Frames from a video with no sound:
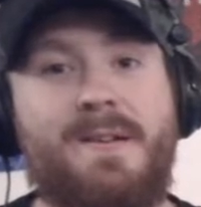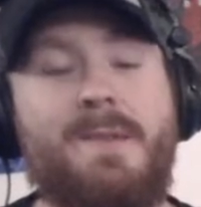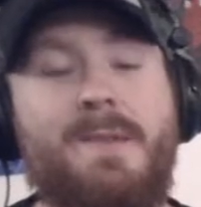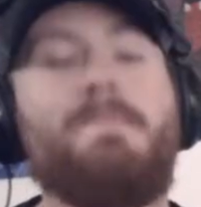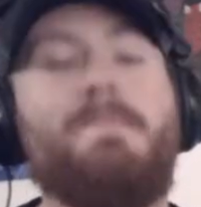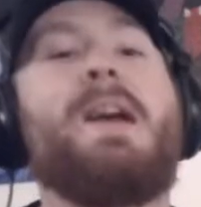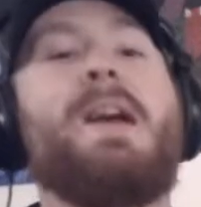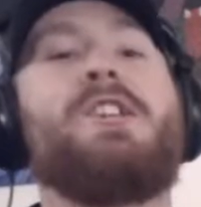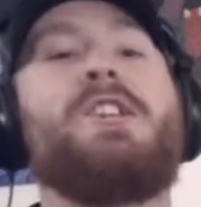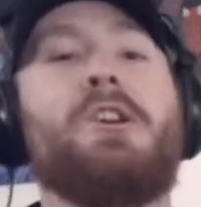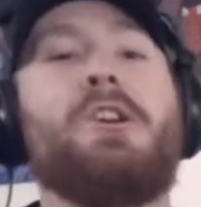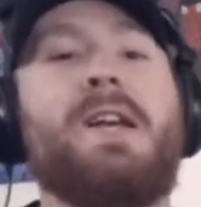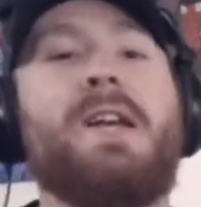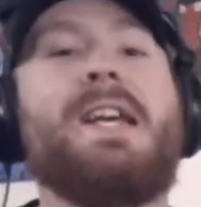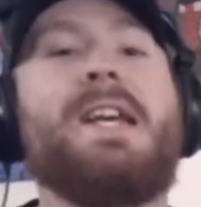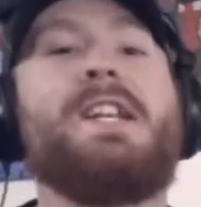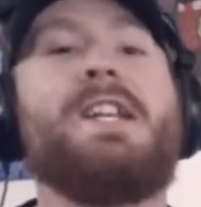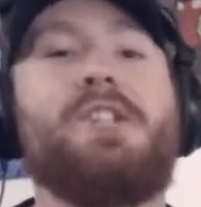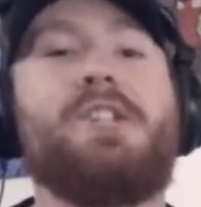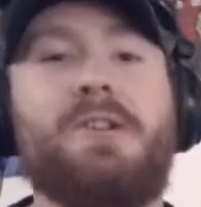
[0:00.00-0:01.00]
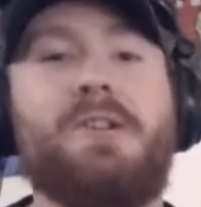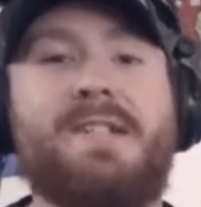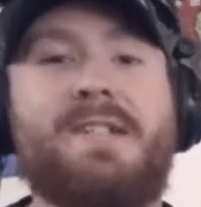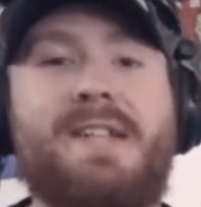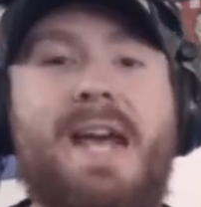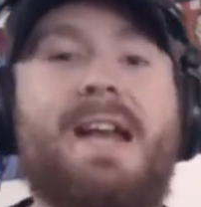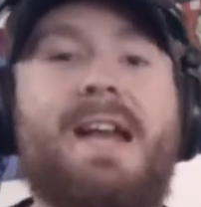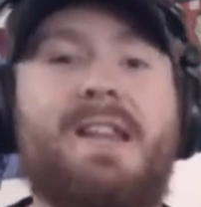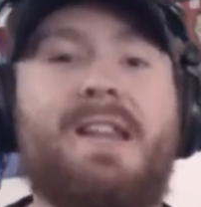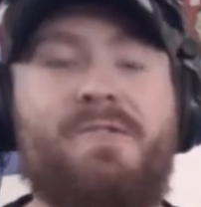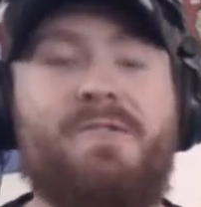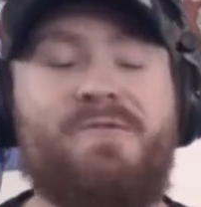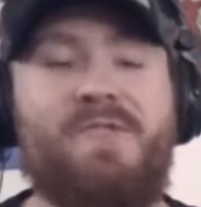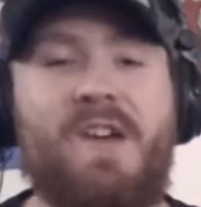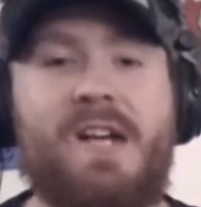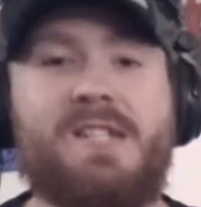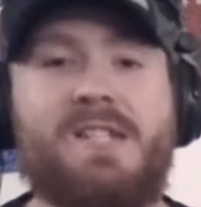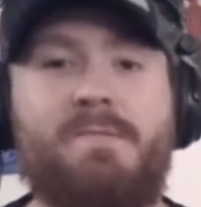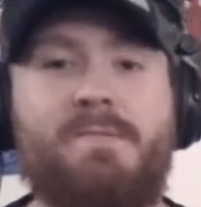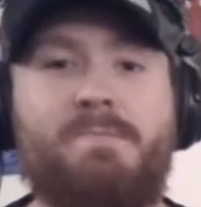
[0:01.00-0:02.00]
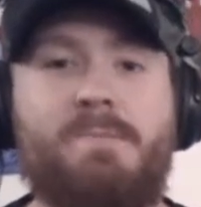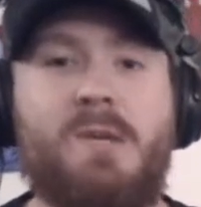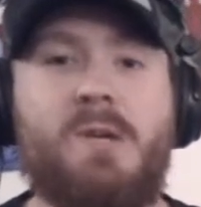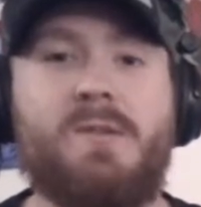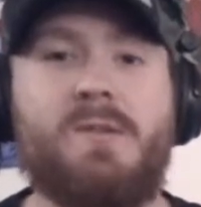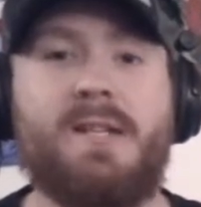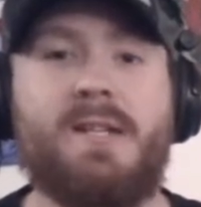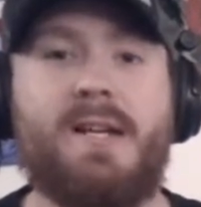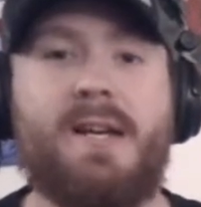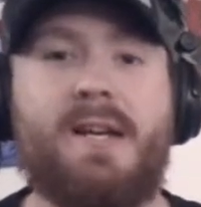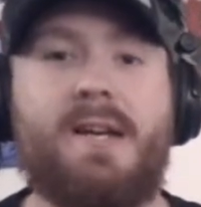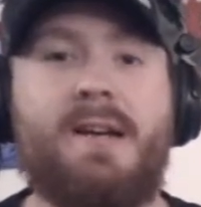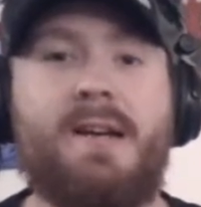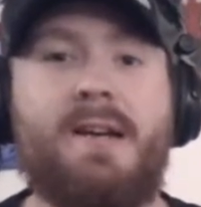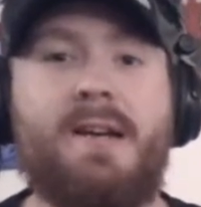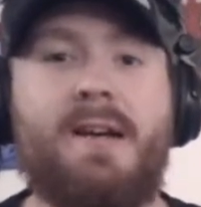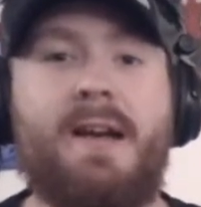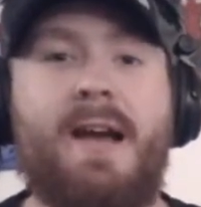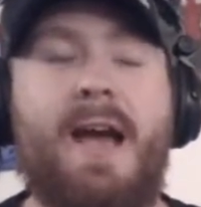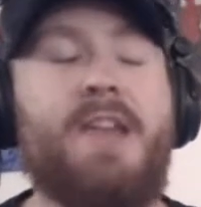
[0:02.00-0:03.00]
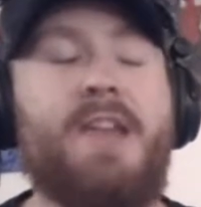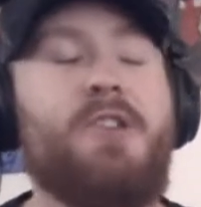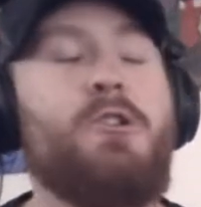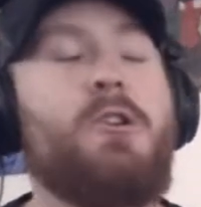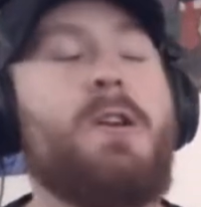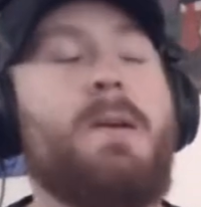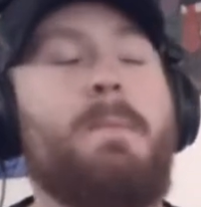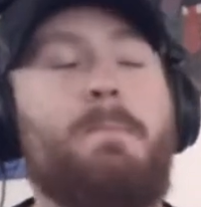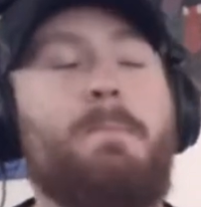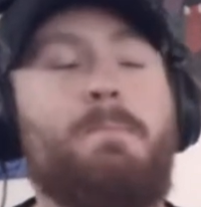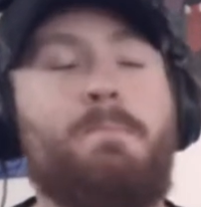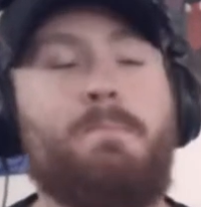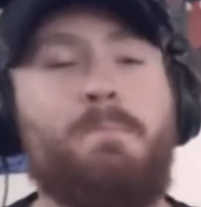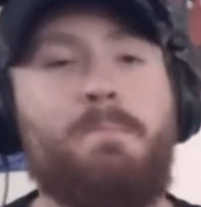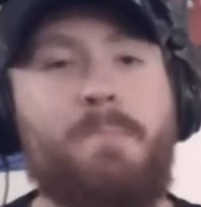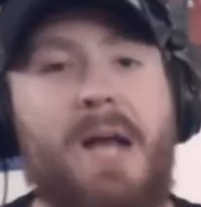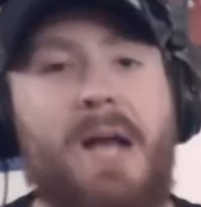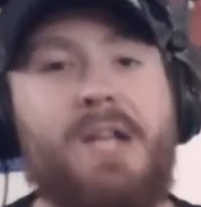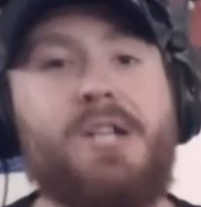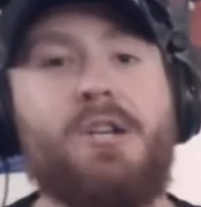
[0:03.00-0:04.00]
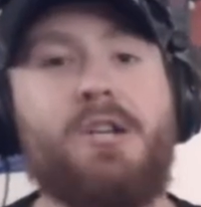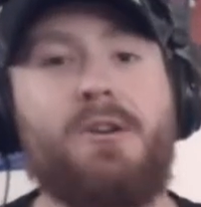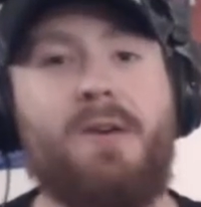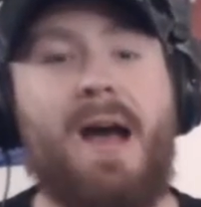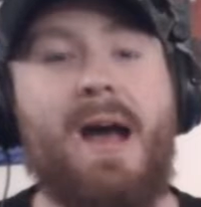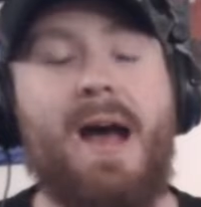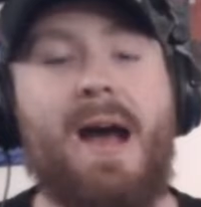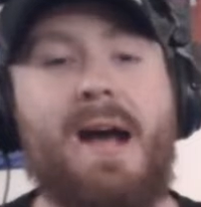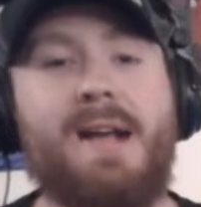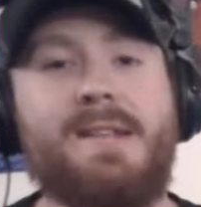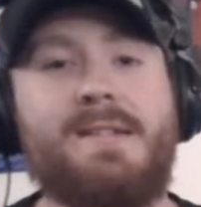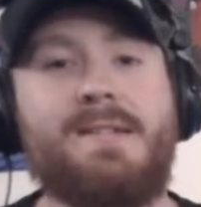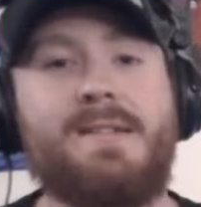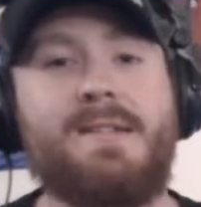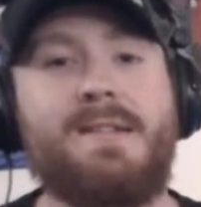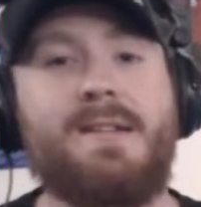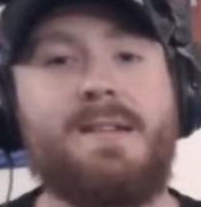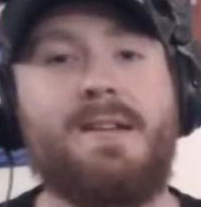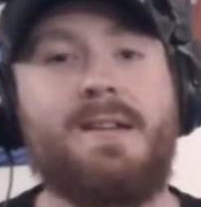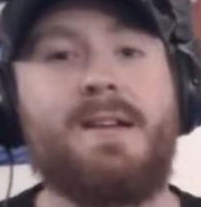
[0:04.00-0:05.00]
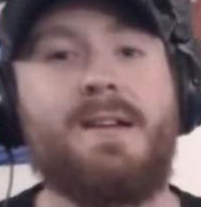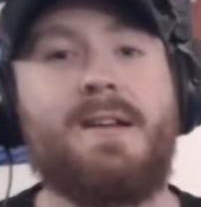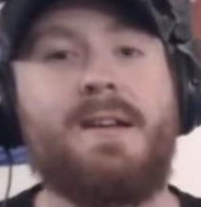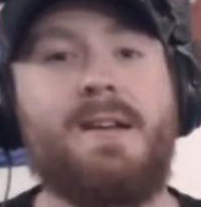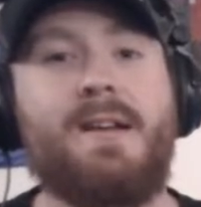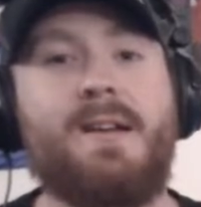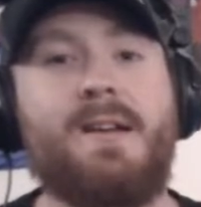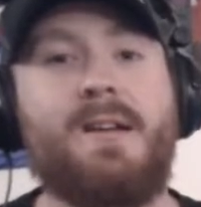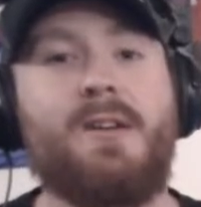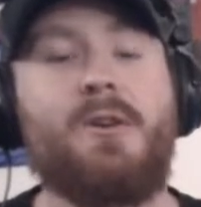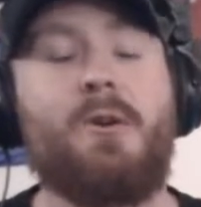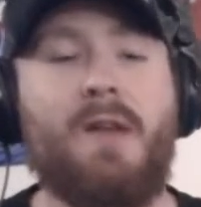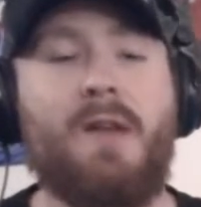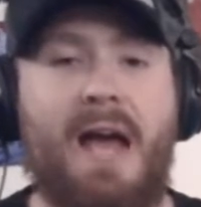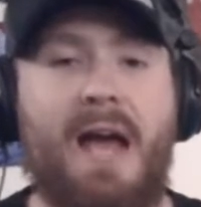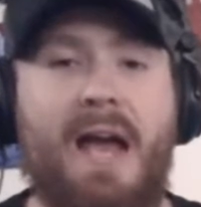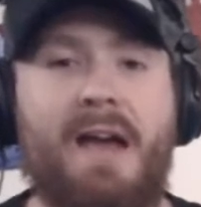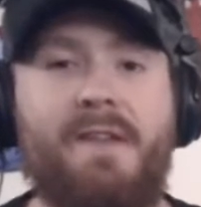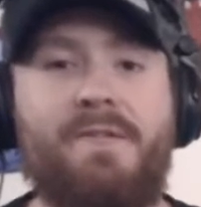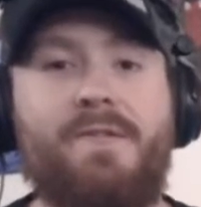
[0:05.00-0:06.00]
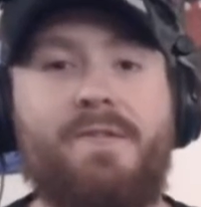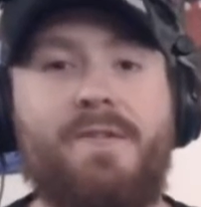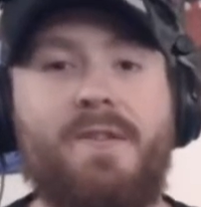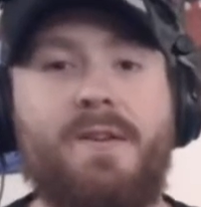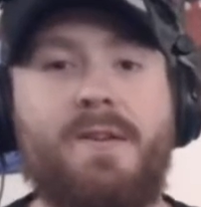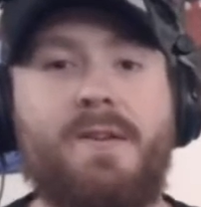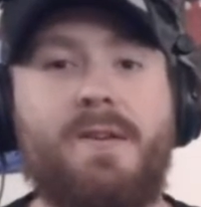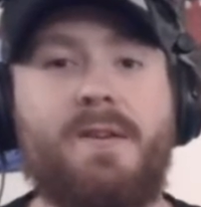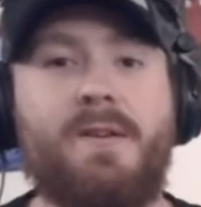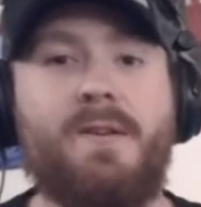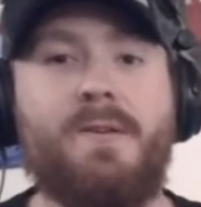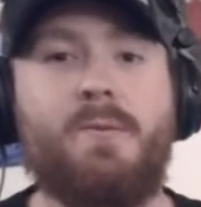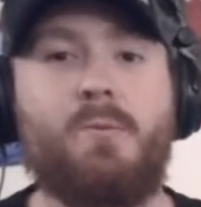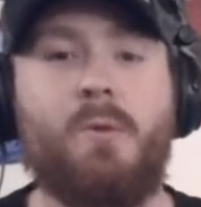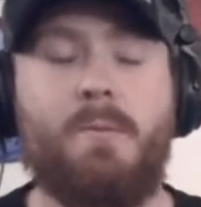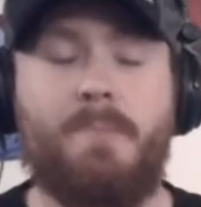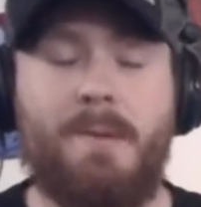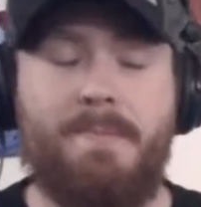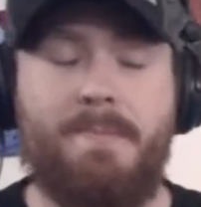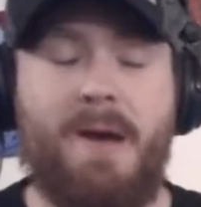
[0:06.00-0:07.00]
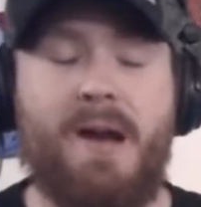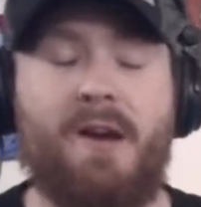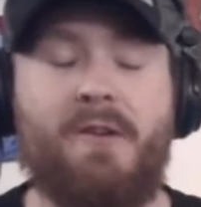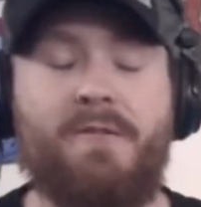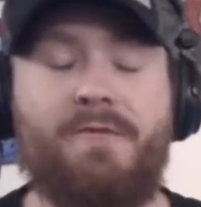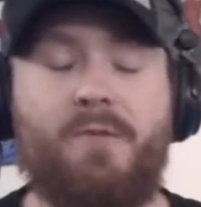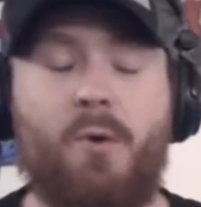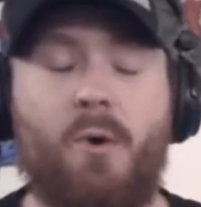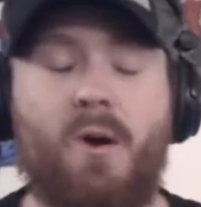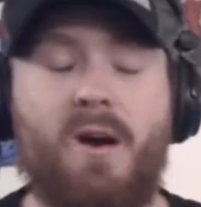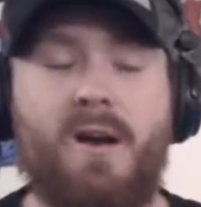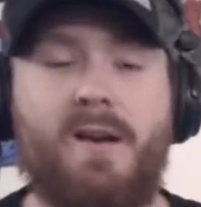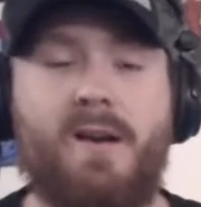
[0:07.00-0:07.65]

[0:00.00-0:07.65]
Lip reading: Make sure to get your daily fix of music, and you can bet your ass your life will be better for it.